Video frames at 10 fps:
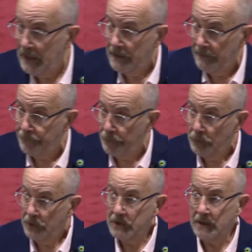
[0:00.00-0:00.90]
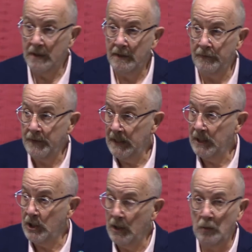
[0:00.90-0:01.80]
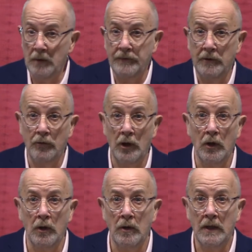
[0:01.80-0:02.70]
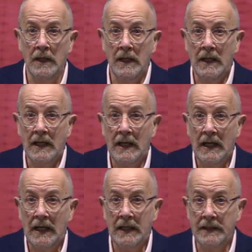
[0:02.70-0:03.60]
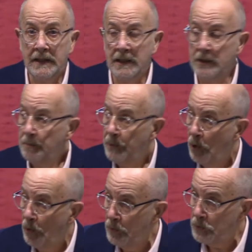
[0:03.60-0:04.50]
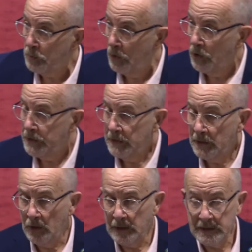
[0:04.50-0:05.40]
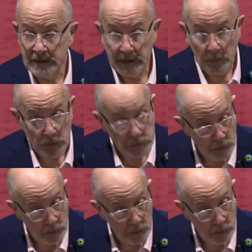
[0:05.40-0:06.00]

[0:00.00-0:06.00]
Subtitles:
at the front of the queue of the row, and the Pope was walking along. And as he was